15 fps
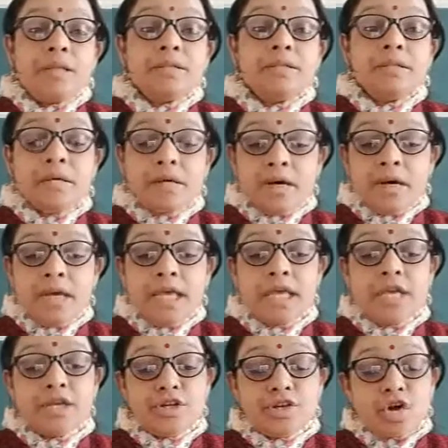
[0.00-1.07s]
The
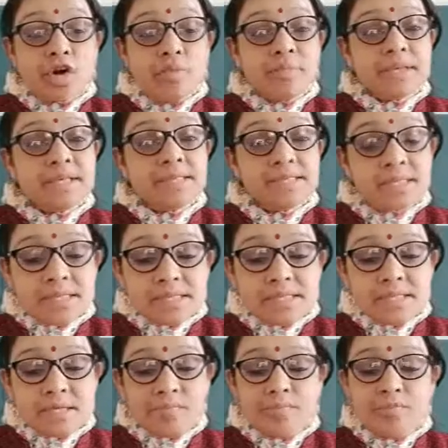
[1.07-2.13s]
economic
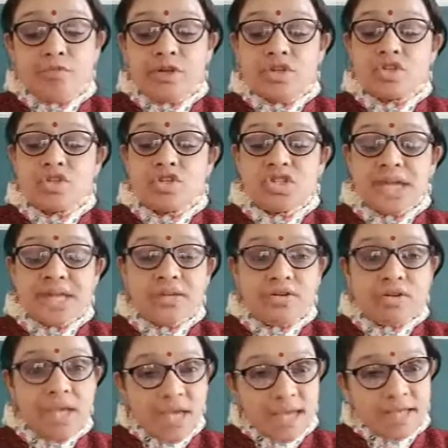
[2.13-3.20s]
system which
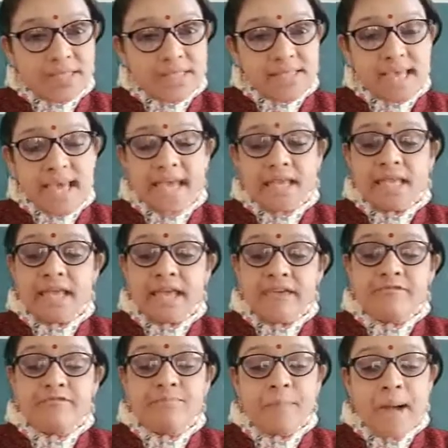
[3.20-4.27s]
generates and
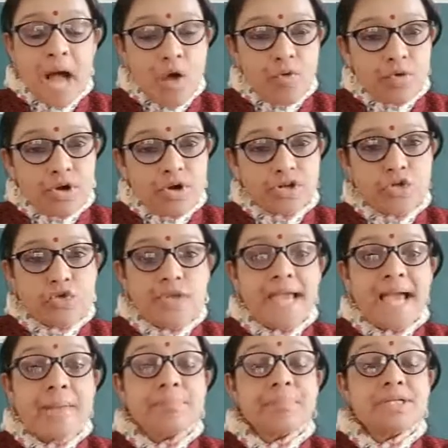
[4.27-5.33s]
give power to
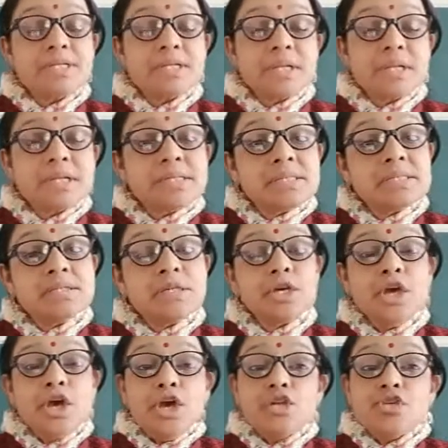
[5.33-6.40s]

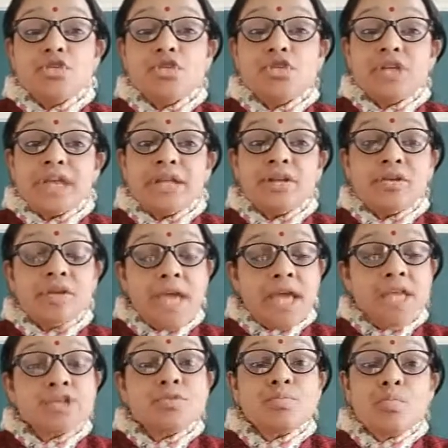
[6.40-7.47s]
capitalists to
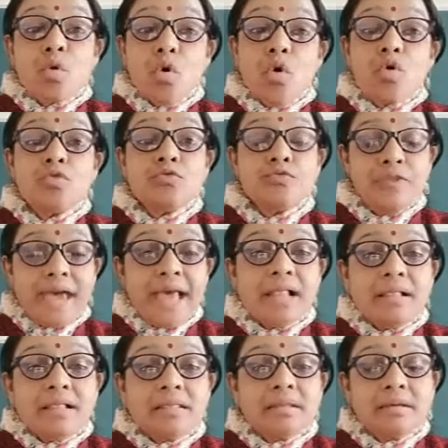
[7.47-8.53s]
generate more
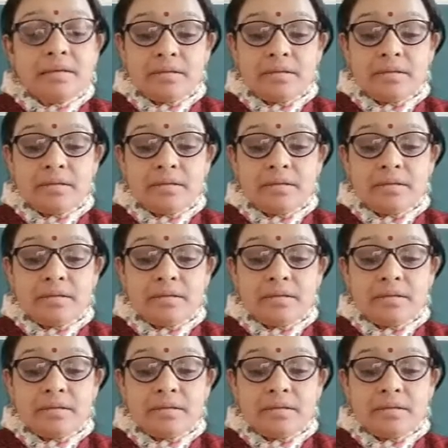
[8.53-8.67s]
wealth.